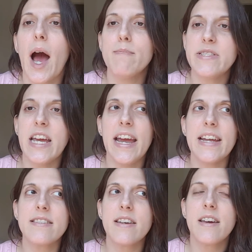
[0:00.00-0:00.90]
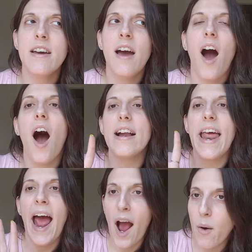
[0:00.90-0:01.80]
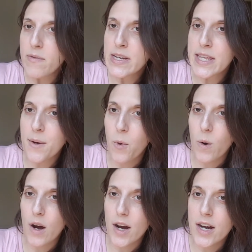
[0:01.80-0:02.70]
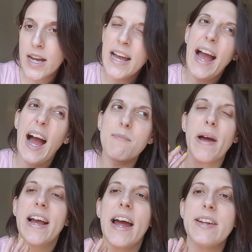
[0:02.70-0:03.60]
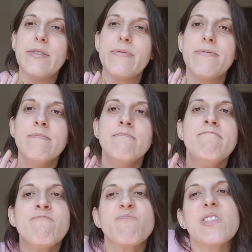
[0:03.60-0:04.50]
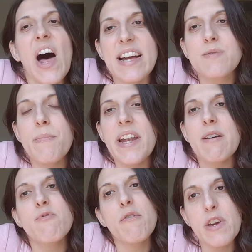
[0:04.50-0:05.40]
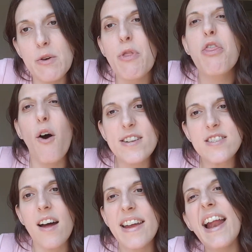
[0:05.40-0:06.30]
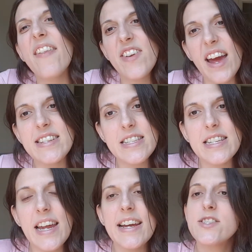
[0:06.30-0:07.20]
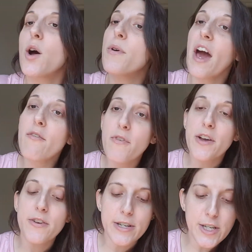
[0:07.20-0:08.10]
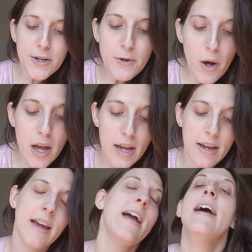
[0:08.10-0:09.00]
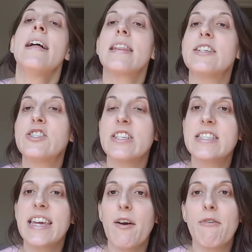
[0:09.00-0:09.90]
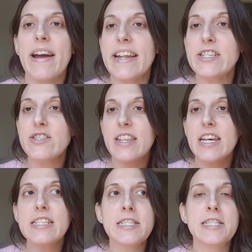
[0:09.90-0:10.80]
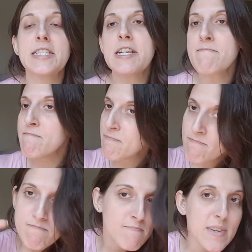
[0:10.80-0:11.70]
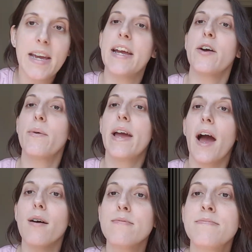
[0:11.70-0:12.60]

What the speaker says: update on how everything wore and my kind of last minute review thoughts on it at the end of the day. So without further ado, let's just get right into this. Here we go.